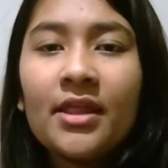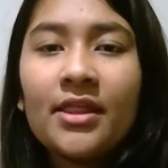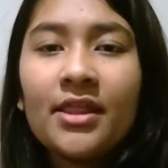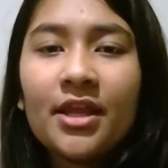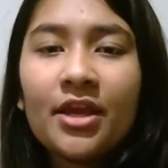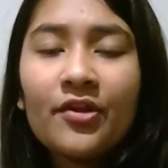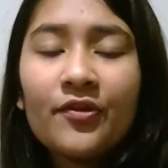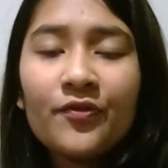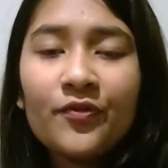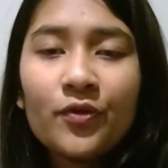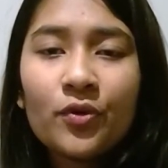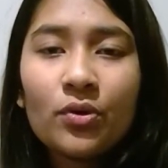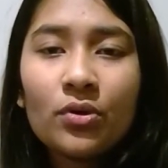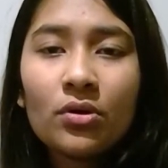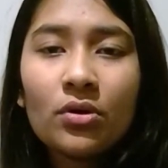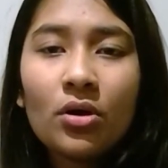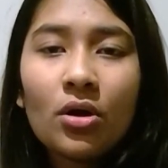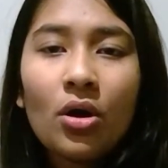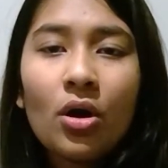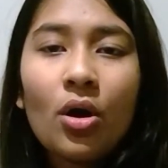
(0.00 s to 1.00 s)

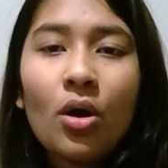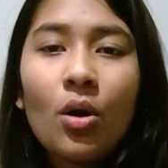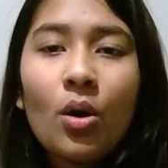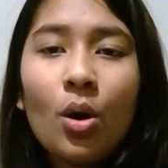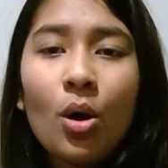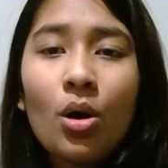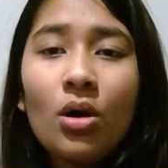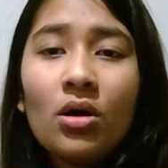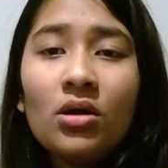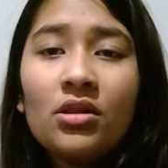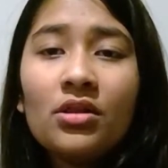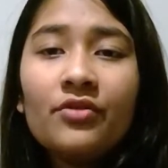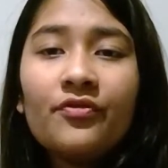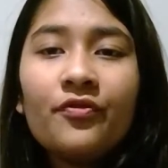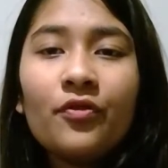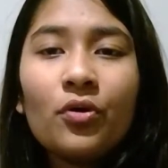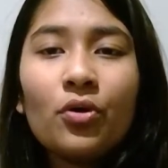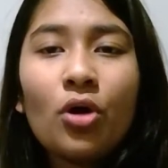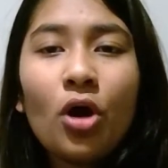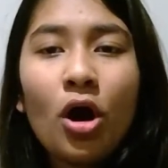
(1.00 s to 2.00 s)
Therefore, all the
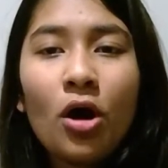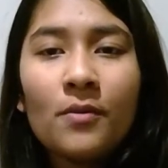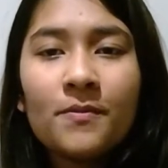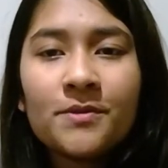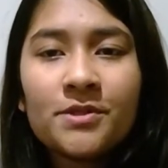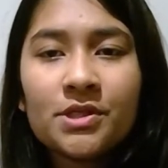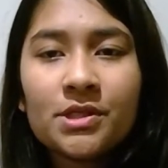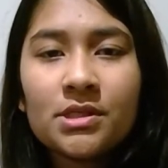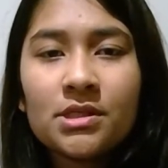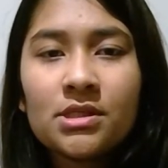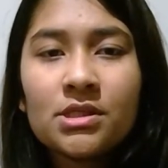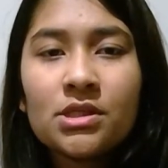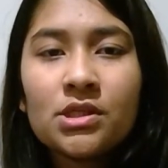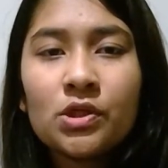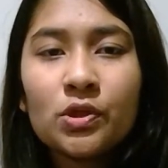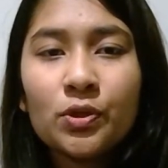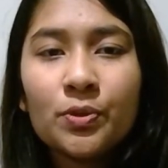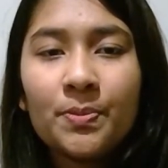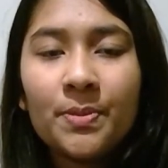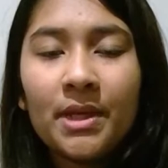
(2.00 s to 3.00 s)
4 options
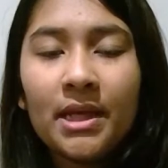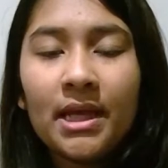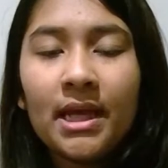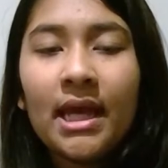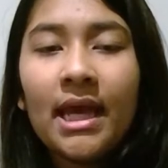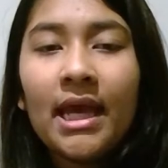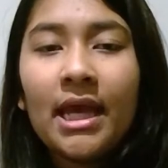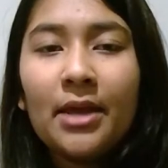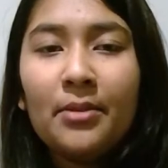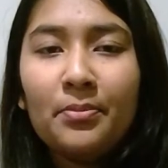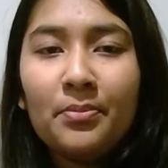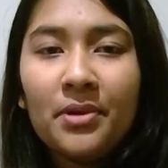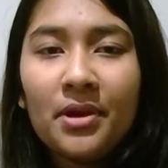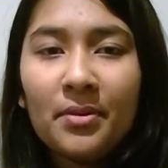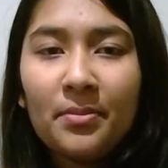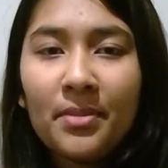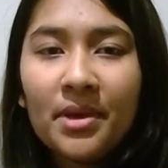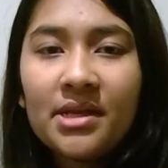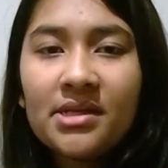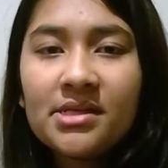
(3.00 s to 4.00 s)
could be
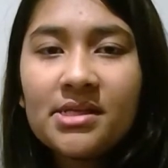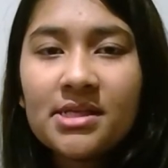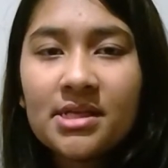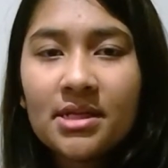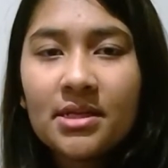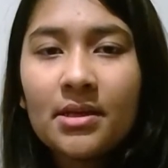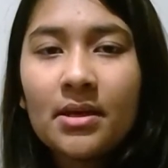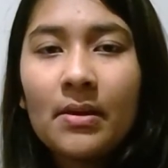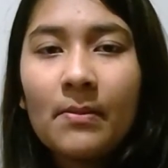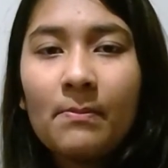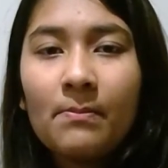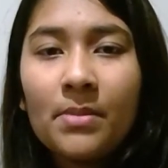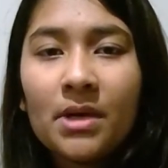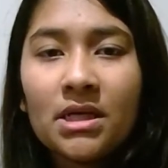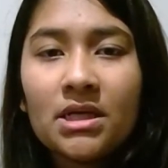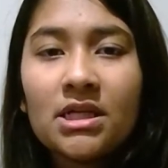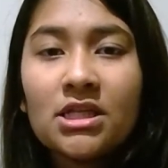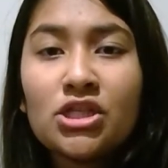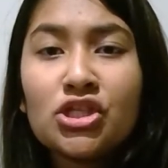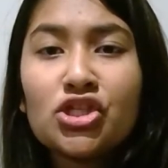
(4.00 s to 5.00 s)
implemented,
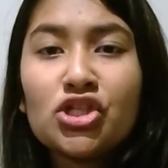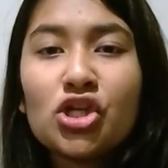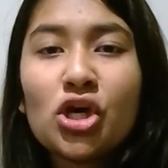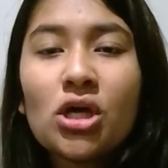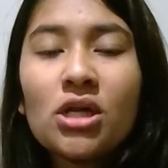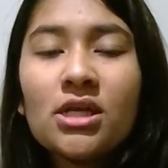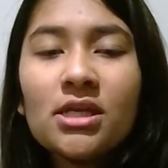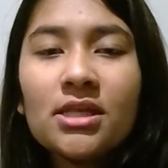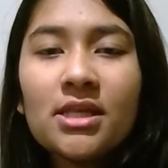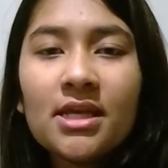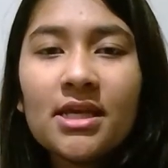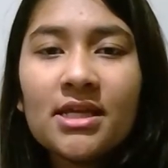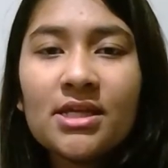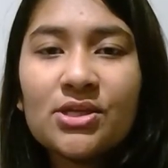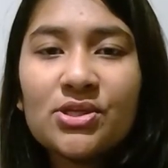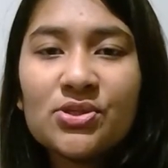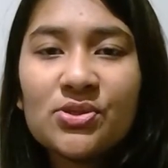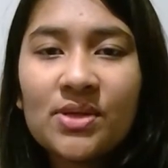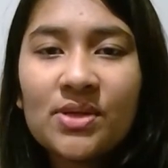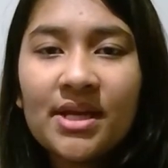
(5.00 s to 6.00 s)
but installing the
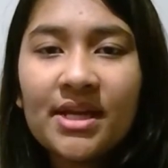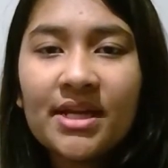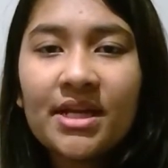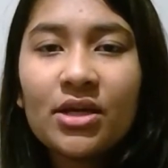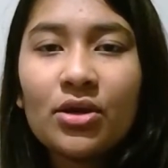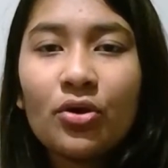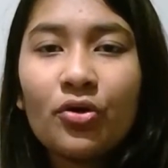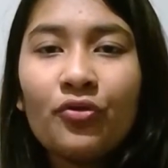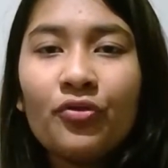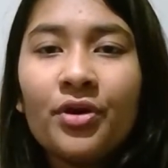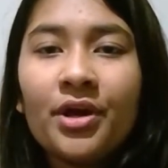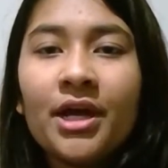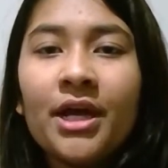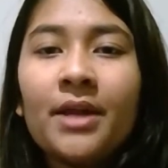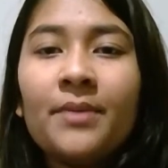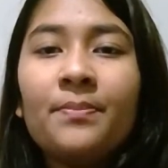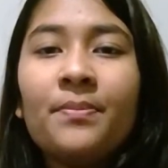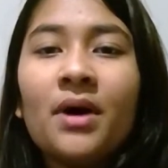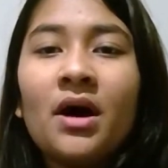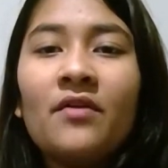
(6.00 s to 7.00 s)
insulated
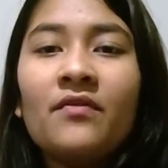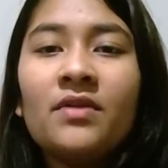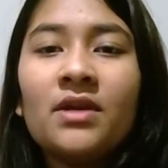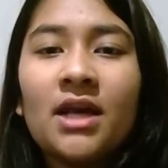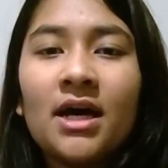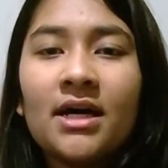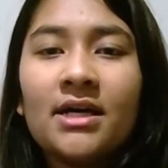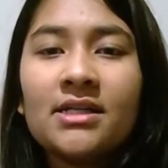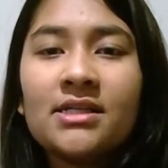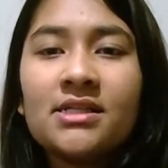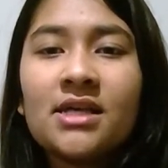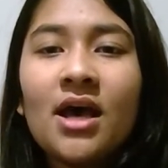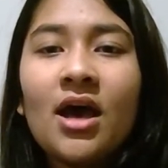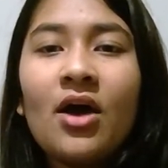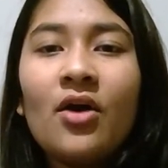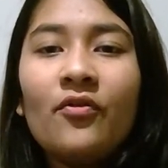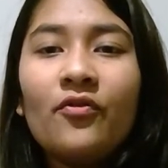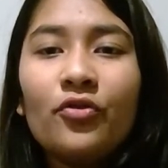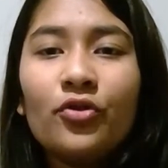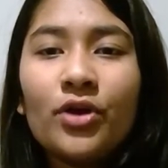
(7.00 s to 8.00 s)
overhead power lines
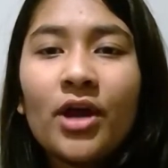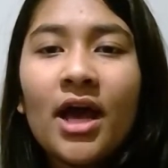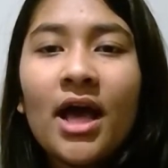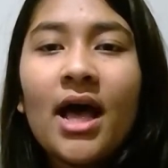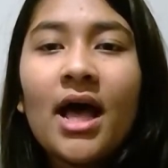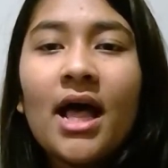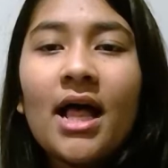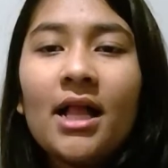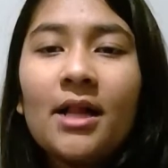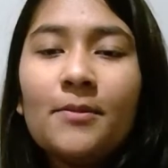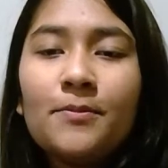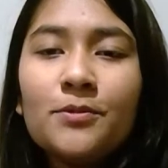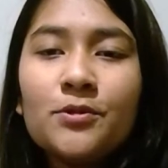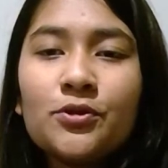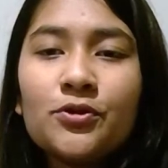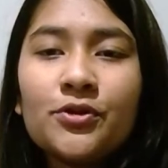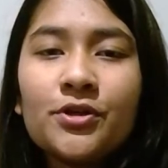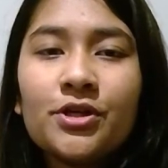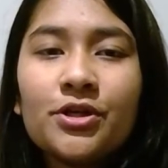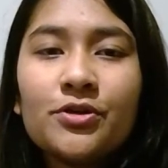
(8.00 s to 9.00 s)
would help
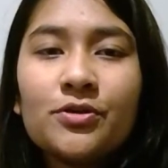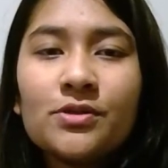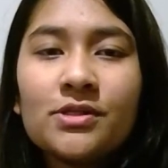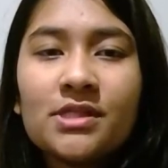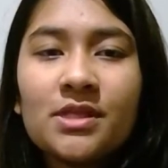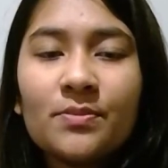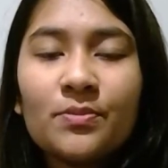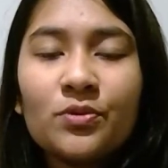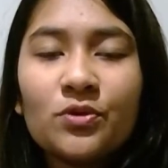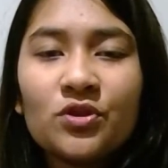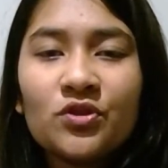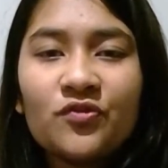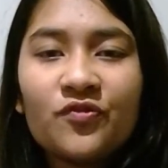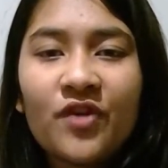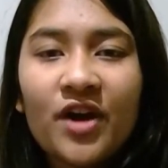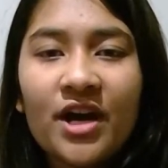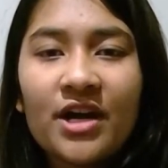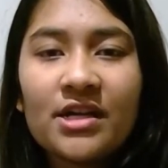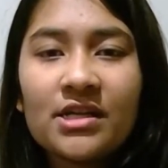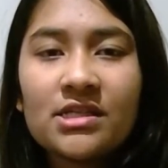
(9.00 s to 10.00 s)
to reduce the
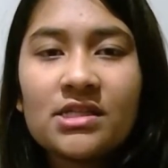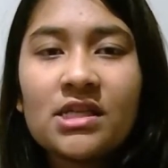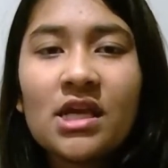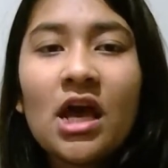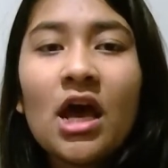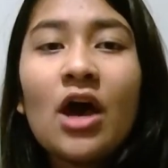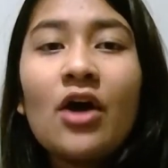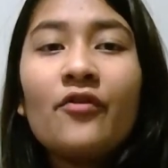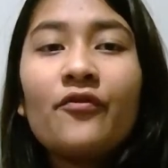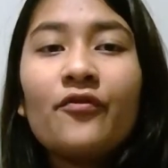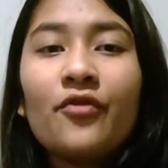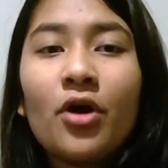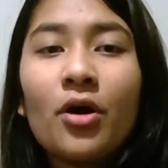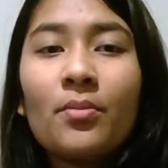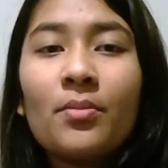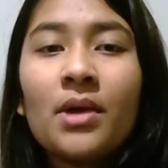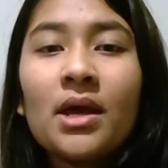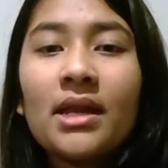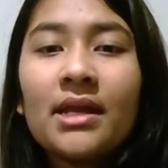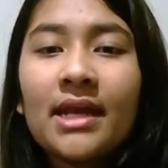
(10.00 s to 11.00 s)
bushfires
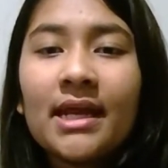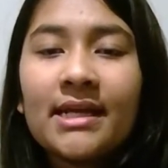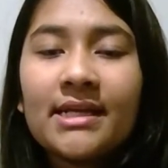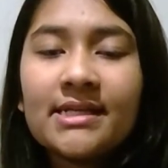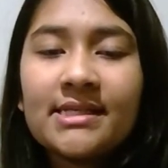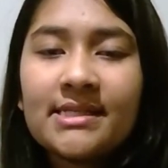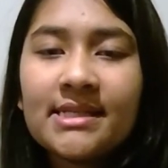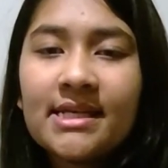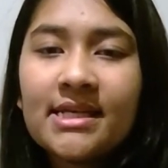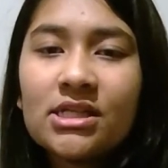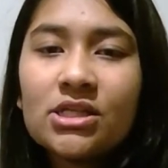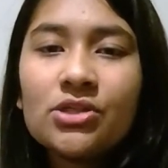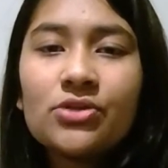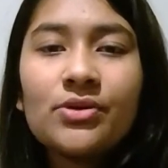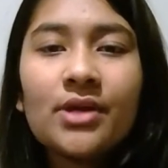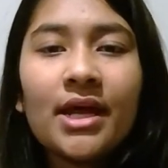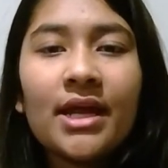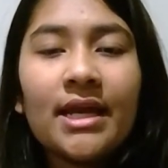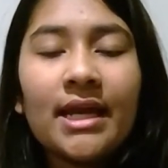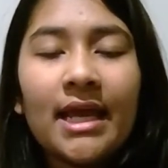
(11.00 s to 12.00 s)
from 96 to
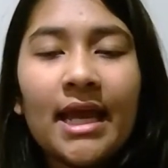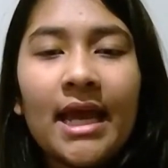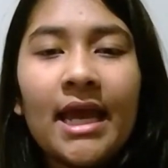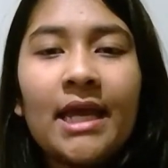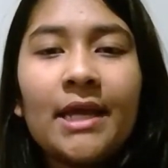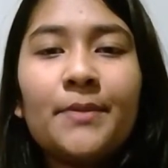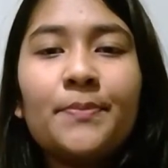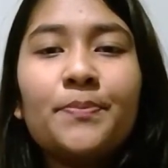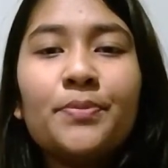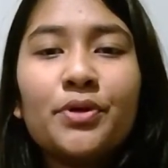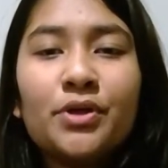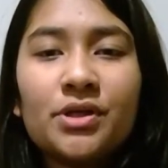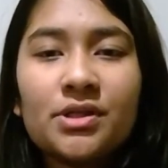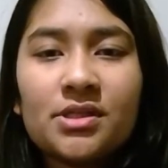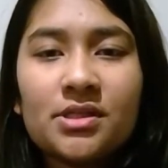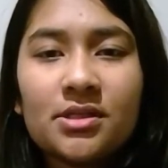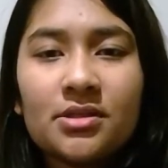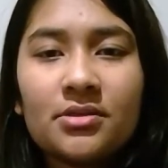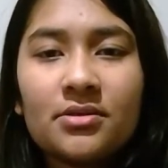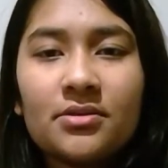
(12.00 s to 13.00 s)

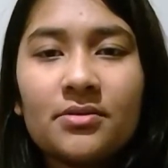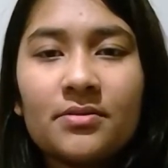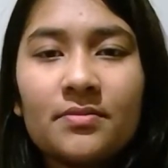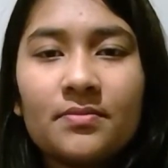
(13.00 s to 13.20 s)
98%.